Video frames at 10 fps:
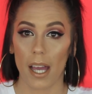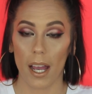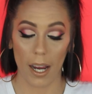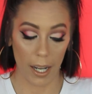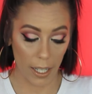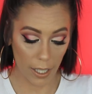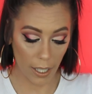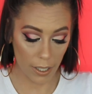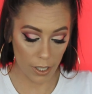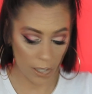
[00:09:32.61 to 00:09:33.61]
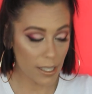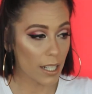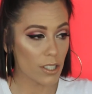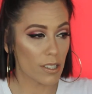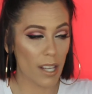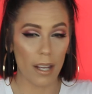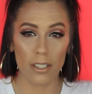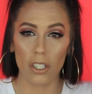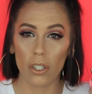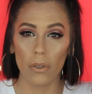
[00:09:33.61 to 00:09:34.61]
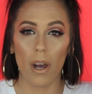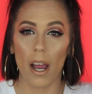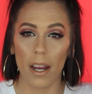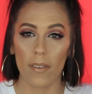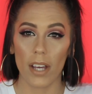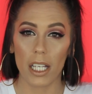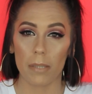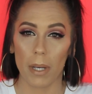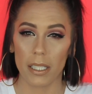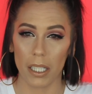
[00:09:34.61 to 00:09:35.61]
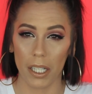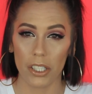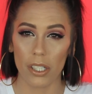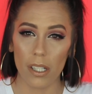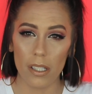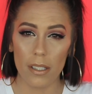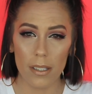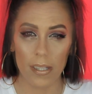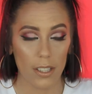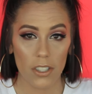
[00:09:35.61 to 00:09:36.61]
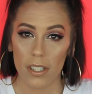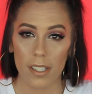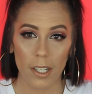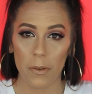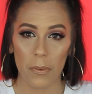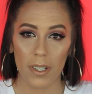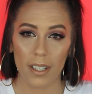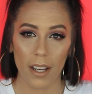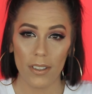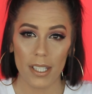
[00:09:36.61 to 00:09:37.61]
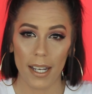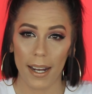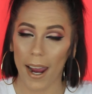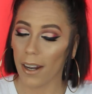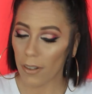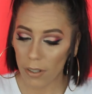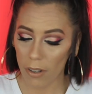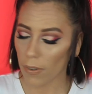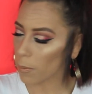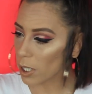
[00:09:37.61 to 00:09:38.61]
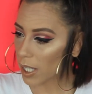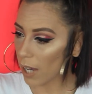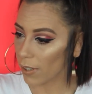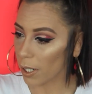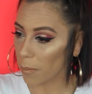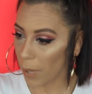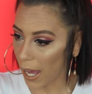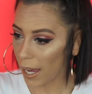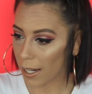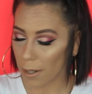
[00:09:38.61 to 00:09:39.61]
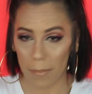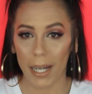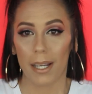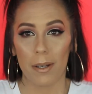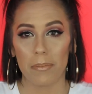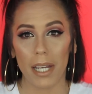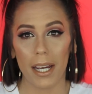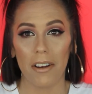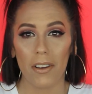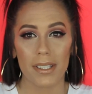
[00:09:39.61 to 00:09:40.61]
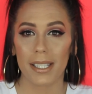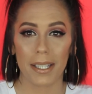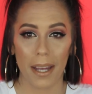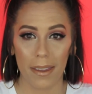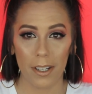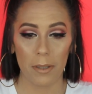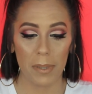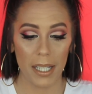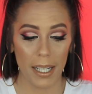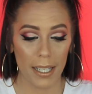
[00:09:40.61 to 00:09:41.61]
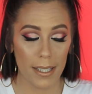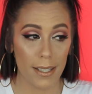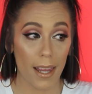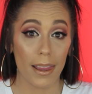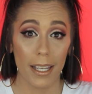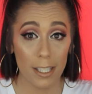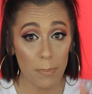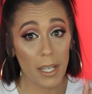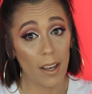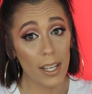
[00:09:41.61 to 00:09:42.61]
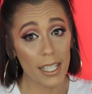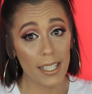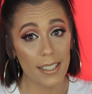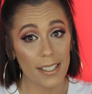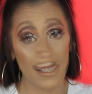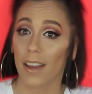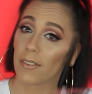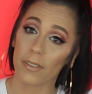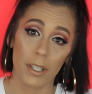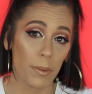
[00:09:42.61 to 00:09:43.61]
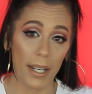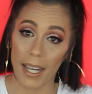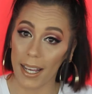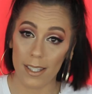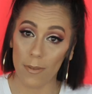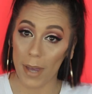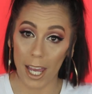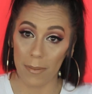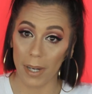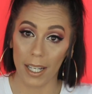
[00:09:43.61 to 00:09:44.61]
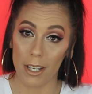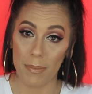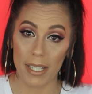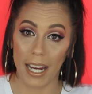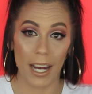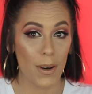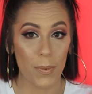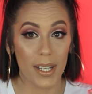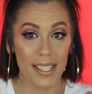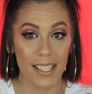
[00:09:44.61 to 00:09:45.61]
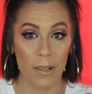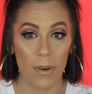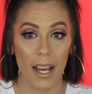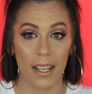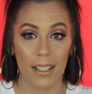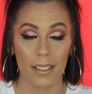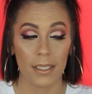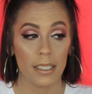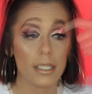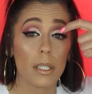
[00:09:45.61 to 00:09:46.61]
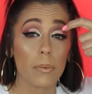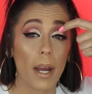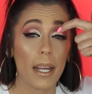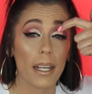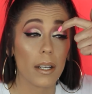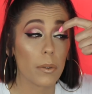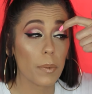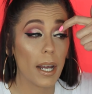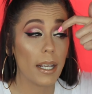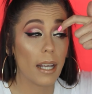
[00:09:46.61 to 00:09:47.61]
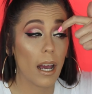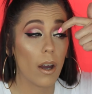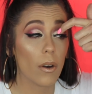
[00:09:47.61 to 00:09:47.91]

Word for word: I guess I just had too high of expectations. It just didn't work out today. I don't know if I'm just having a bad makeup day altogether because let's be honest, everyone has a bad makeup day once in a while. See right here, right now,